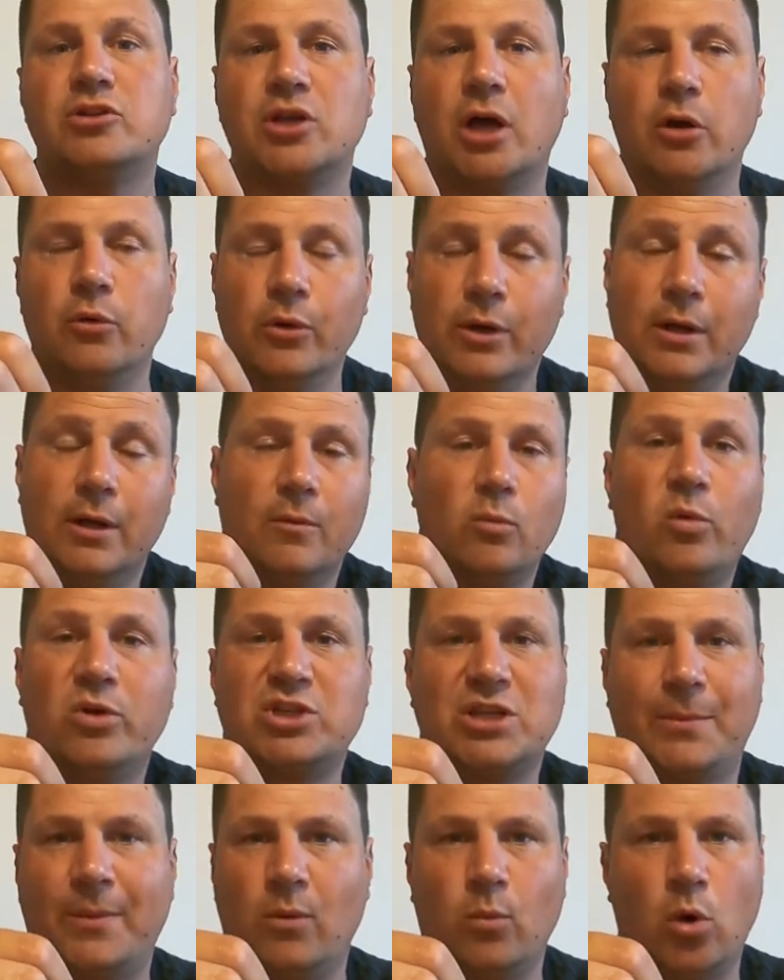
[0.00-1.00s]
So when
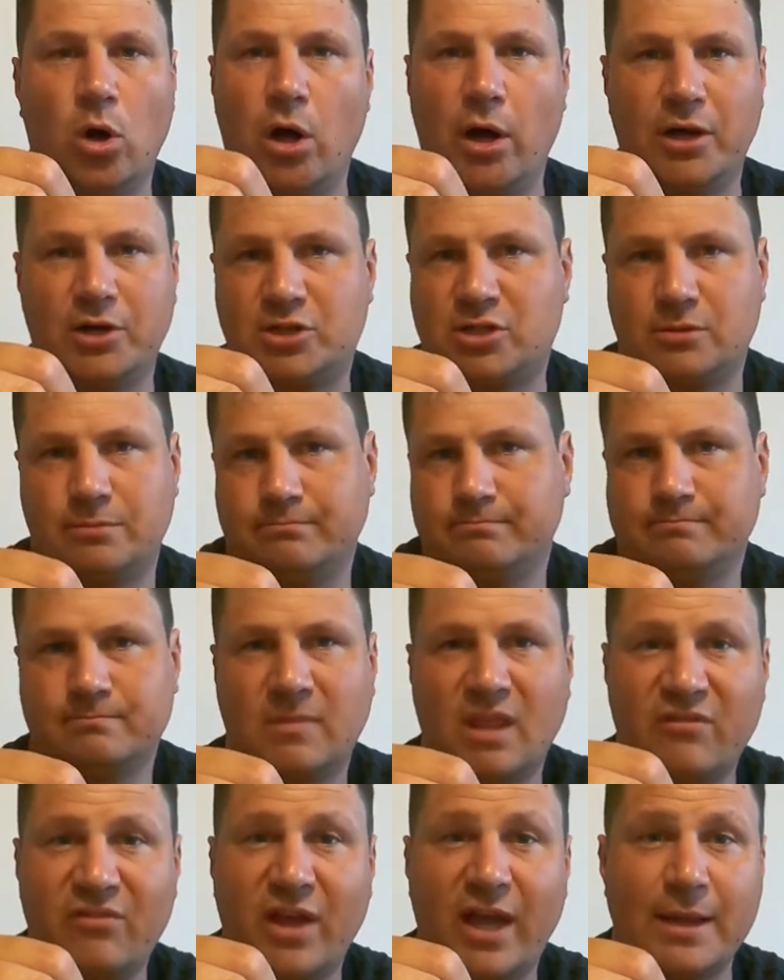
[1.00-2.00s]
something works,
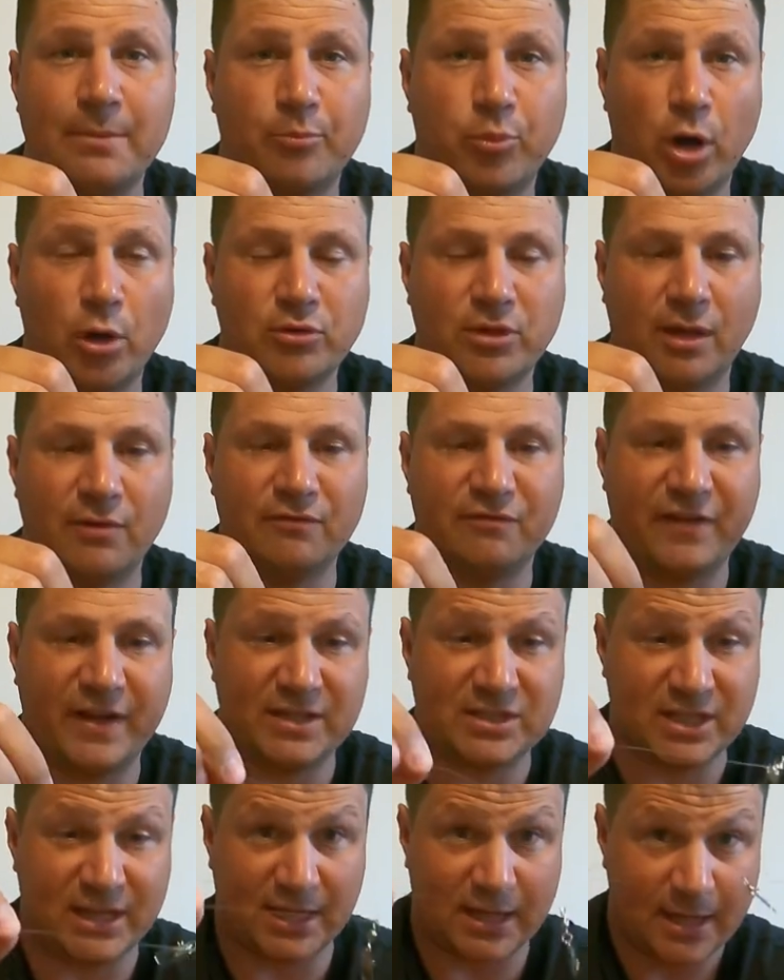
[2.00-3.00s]
if it ain't broke, don't
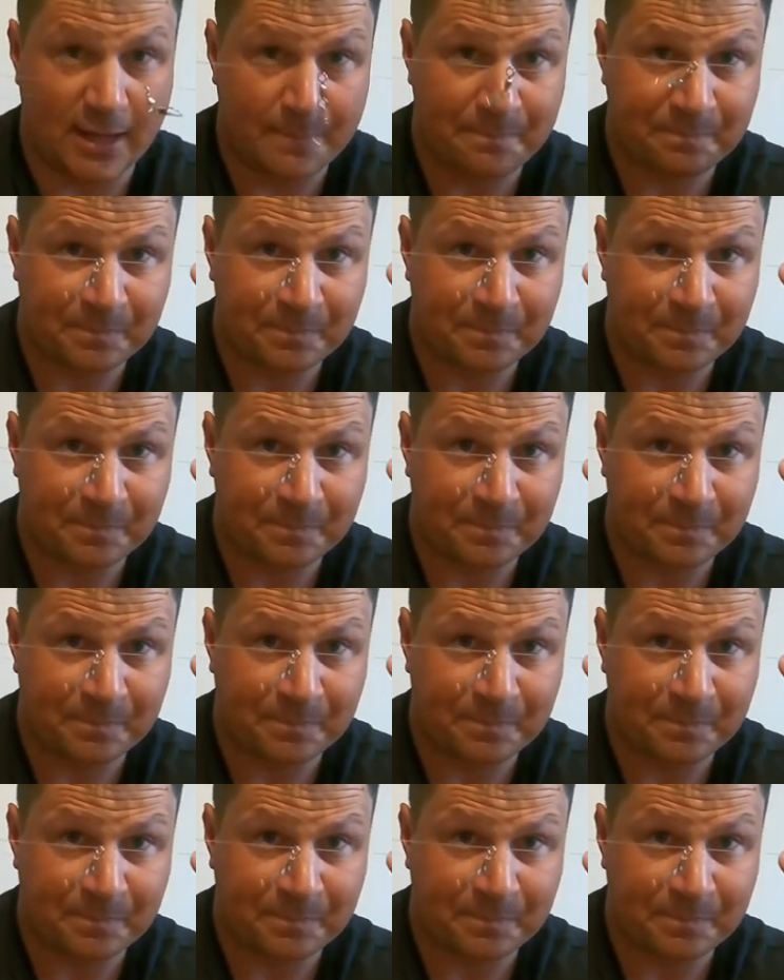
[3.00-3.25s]
fix it.